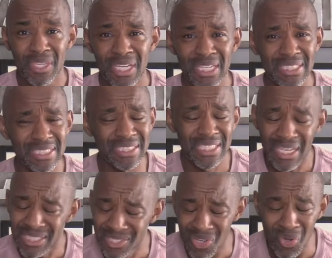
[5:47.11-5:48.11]
And he says, and I
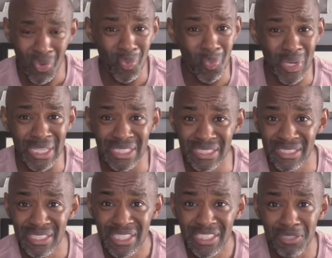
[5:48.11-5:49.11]
don't want
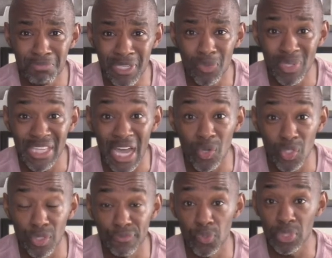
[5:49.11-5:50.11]
to be without
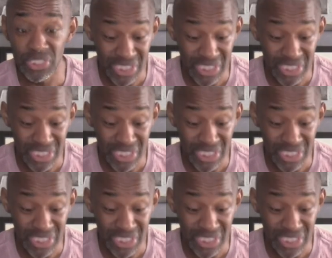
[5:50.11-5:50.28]
your voice.